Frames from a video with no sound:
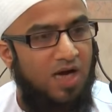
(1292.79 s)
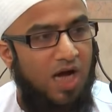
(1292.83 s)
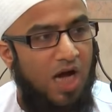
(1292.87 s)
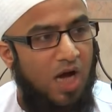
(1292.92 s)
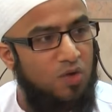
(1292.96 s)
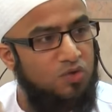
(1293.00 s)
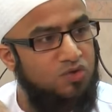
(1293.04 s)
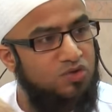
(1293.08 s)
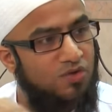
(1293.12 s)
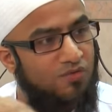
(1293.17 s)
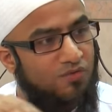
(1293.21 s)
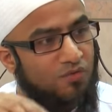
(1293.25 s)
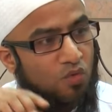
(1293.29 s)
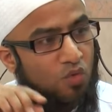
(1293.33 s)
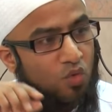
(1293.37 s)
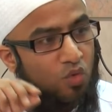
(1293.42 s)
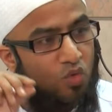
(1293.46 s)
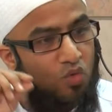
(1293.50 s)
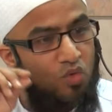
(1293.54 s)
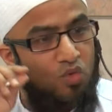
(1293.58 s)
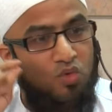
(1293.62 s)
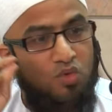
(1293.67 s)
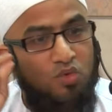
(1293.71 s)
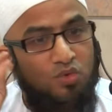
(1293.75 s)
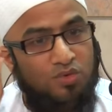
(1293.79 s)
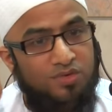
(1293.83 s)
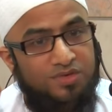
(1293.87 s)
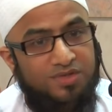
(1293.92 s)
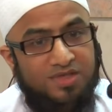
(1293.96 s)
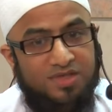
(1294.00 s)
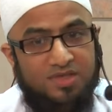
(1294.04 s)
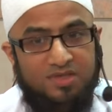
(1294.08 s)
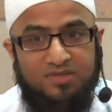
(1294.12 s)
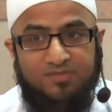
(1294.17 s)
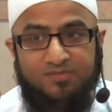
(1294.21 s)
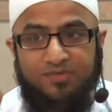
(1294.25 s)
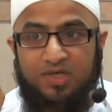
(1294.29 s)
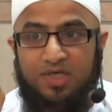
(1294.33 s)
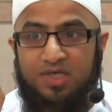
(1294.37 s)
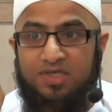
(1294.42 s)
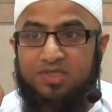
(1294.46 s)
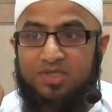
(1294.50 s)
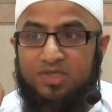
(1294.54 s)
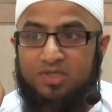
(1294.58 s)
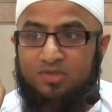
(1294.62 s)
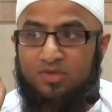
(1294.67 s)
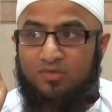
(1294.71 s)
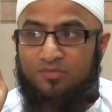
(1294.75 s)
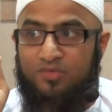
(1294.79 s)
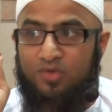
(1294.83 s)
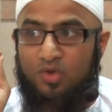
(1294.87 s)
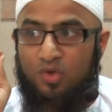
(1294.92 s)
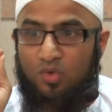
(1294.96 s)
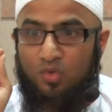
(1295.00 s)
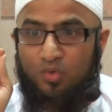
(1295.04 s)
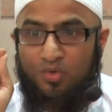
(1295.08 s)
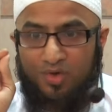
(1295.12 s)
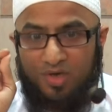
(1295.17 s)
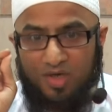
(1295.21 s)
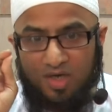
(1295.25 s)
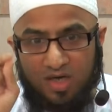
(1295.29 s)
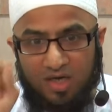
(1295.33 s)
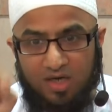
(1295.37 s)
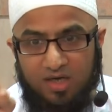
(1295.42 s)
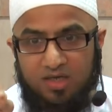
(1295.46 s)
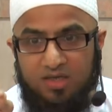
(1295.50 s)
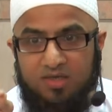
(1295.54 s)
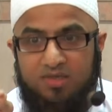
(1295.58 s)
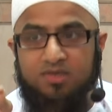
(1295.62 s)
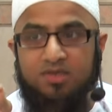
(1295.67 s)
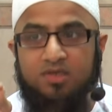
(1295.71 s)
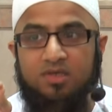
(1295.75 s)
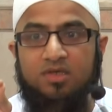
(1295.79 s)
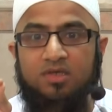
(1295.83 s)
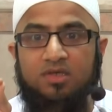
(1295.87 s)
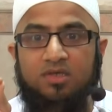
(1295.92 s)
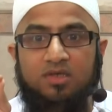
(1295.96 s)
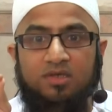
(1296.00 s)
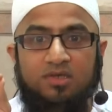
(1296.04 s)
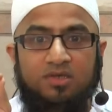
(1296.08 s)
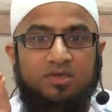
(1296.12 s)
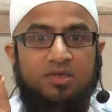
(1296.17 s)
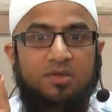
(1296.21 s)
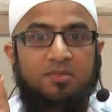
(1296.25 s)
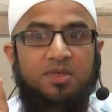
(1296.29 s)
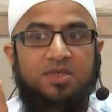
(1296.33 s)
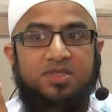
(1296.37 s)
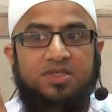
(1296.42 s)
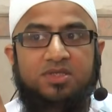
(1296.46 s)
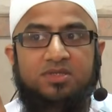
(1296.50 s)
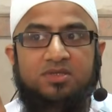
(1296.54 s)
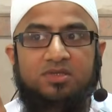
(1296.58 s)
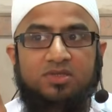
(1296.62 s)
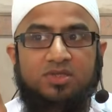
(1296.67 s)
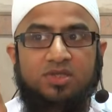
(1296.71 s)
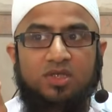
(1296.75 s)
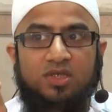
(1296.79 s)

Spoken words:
Out of all these verses of the Quran, the Messenger